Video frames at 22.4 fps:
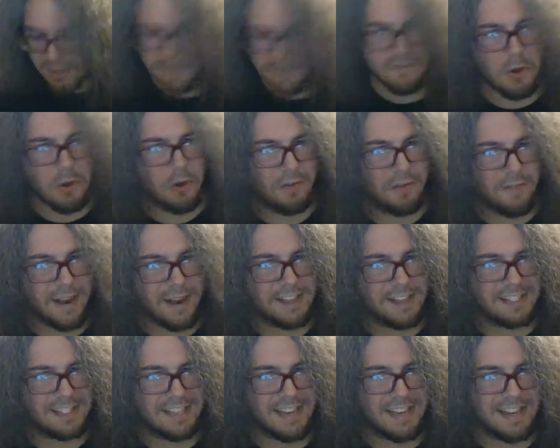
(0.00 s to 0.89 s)
Theft Auto
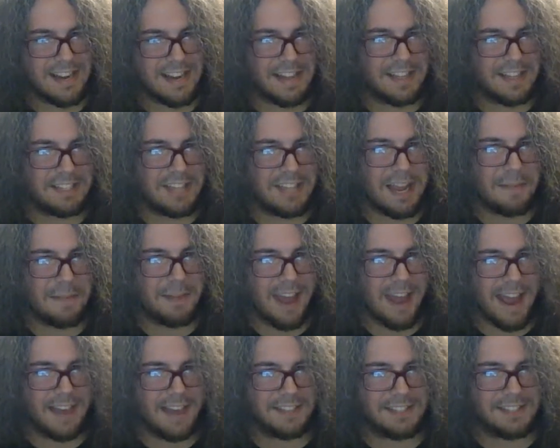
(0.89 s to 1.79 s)
Vice City in the same
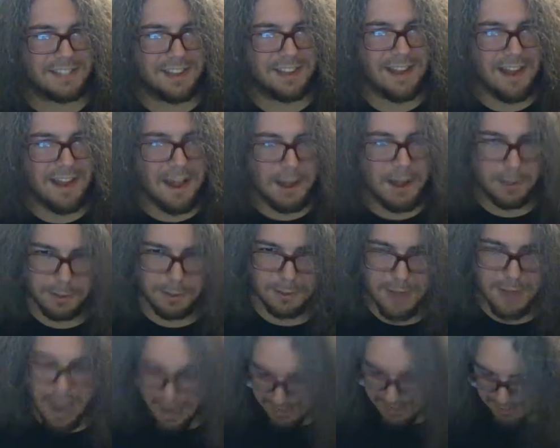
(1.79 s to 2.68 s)
case.
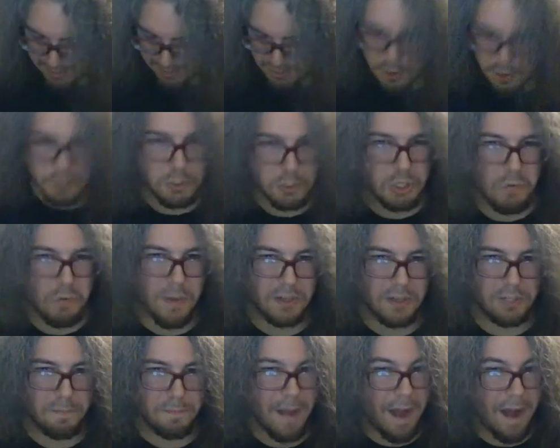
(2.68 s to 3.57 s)
I didn't know too
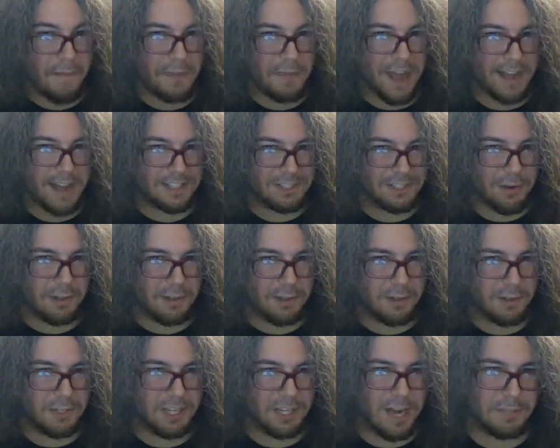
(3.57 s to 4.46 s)
much about that, so I
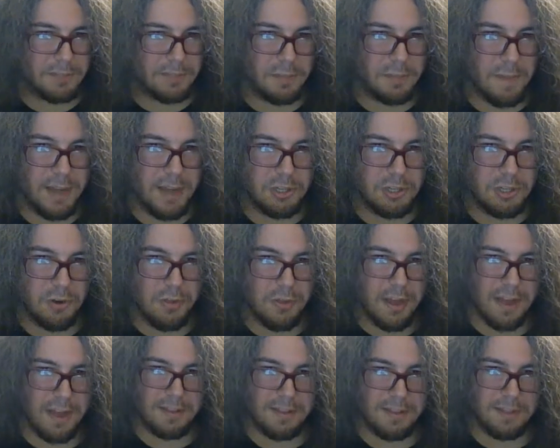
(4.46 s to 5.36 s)
looked it up to make sure
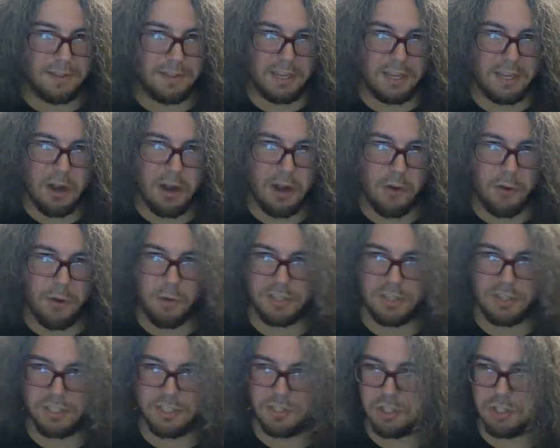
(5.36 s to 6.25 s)
that, it
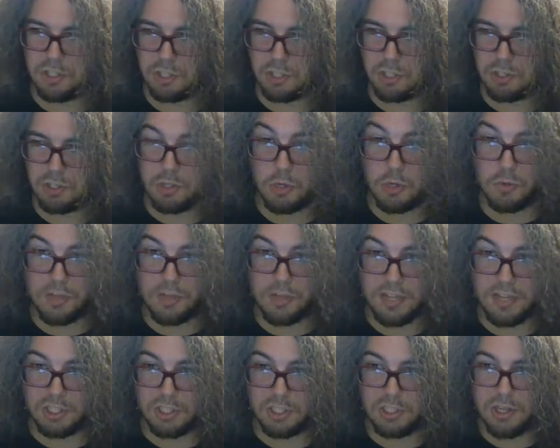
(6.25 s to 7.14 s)
wasn't just 2
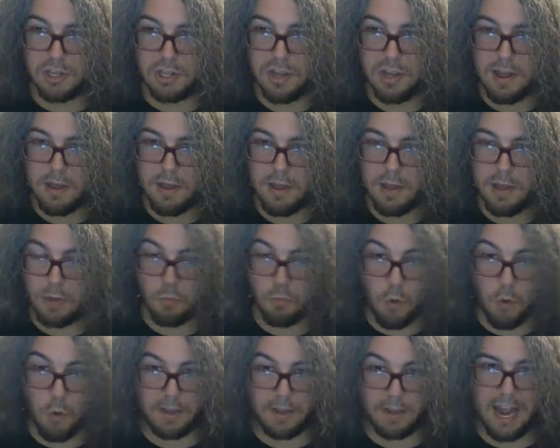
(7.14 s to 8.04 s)
discs in
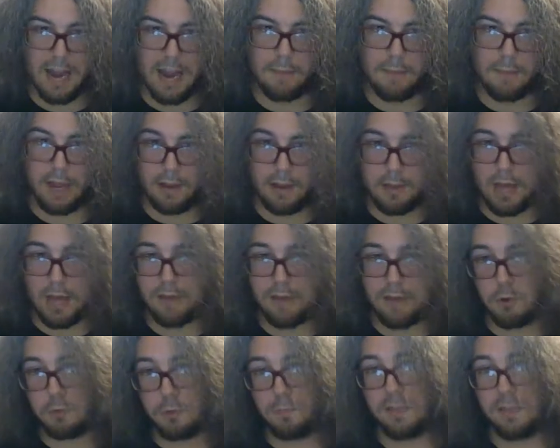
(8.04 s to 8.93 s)
one game like a lot
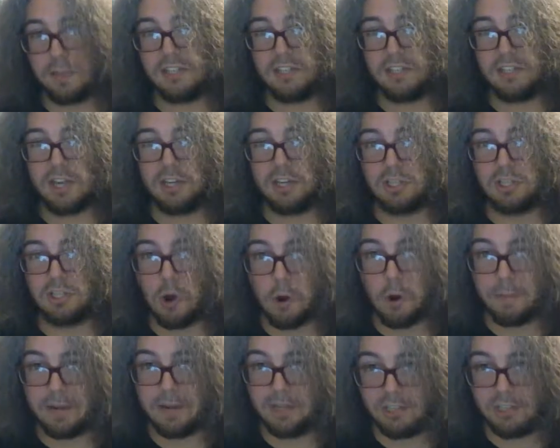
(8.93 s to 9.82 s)
of old PlayStation
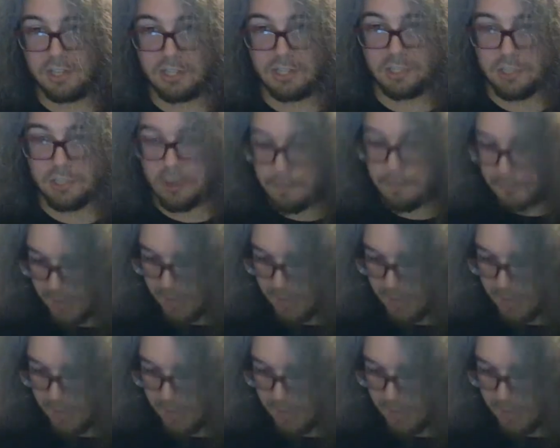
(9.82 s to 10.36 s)
RPGs do,